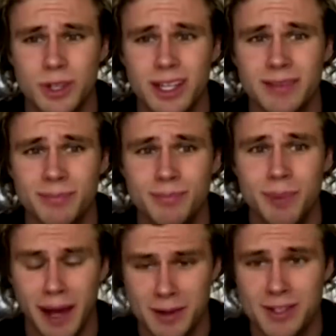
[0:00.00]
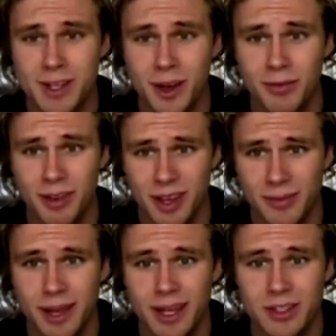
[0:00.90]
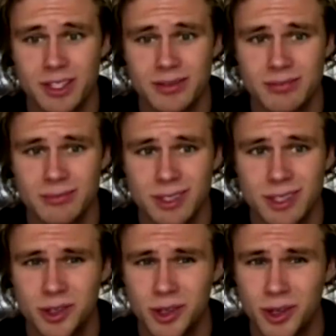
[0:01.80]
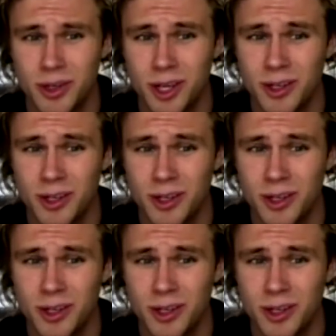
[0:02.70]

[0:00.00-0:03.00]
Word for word: Really? By yourself in a mansion? You're no, no.